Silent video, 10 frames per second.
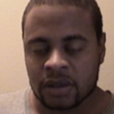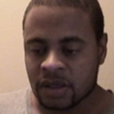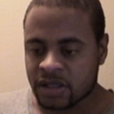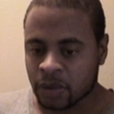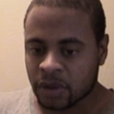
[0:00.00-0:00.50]

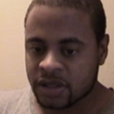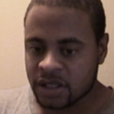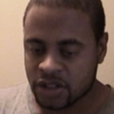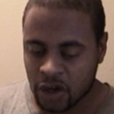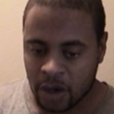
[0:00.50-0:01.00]
They work at the
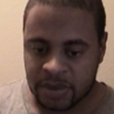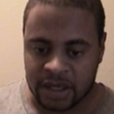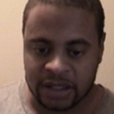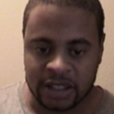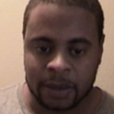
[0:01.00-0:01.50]
jobs, they
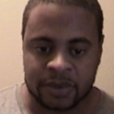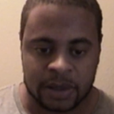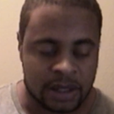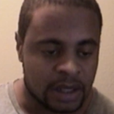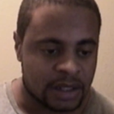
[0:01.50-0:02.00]
clean up
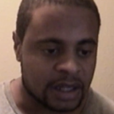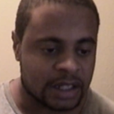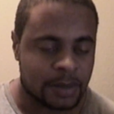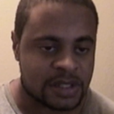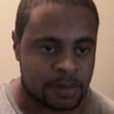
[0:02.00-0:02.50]
the
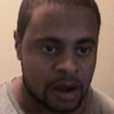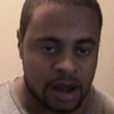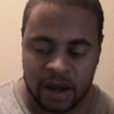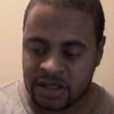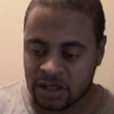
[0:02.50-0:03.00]

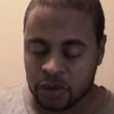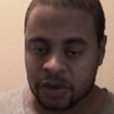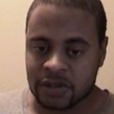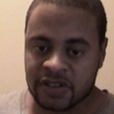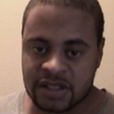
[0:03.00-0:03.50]
parks, they
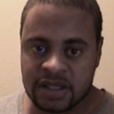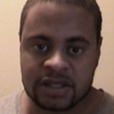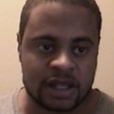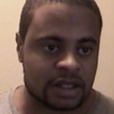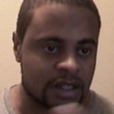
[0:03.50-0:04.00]
towards visit,
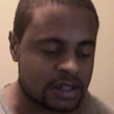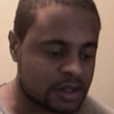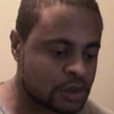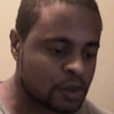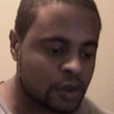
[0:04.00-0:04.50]
they
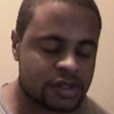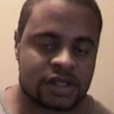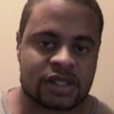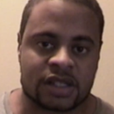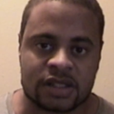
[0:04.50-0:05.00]
do all
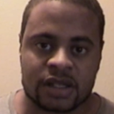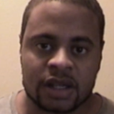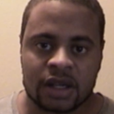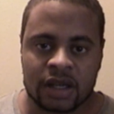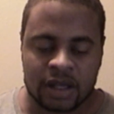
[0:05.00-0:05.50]
these things,
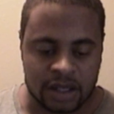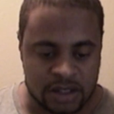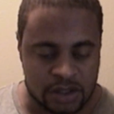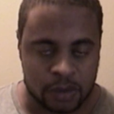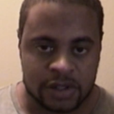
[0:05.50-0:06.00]
and
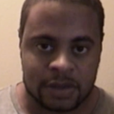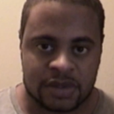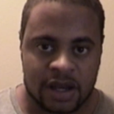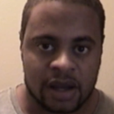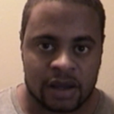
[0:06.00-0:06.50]
you don't want them
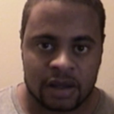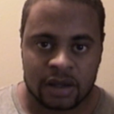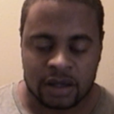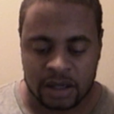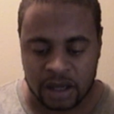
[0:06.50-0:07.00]
there.
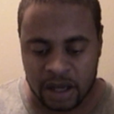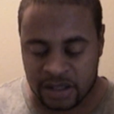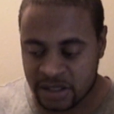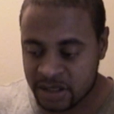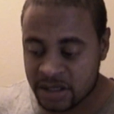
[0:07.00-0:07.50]

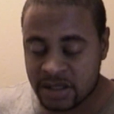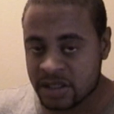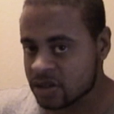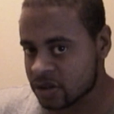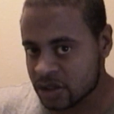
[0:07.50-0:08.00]
The
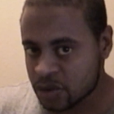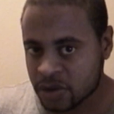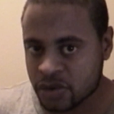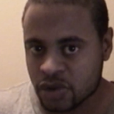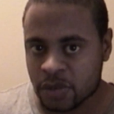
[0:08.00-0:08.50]
citizens are not doing
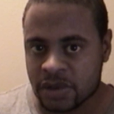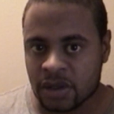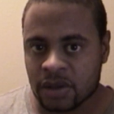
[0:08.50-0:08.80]
those jobs.